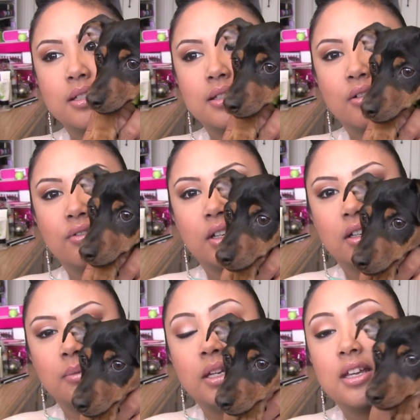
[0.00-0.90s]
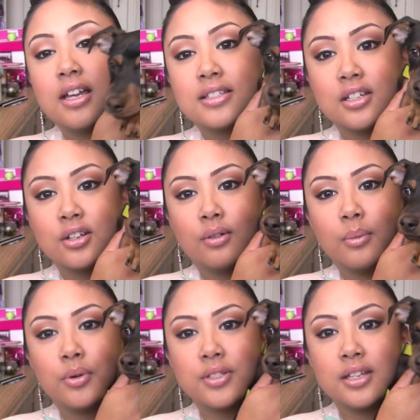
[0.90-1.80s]
He's so funny. But he has such a
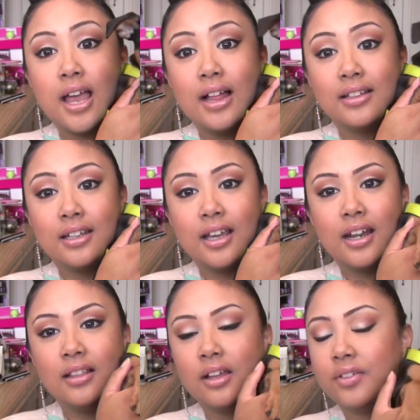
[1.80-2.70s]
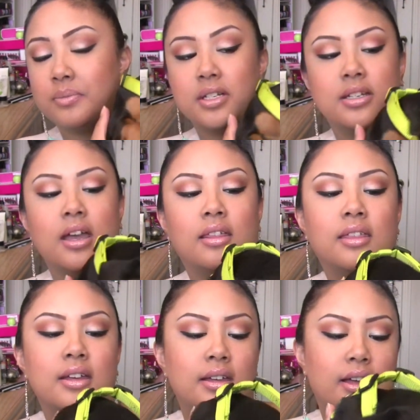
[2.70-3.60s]
great personality and I love him to death.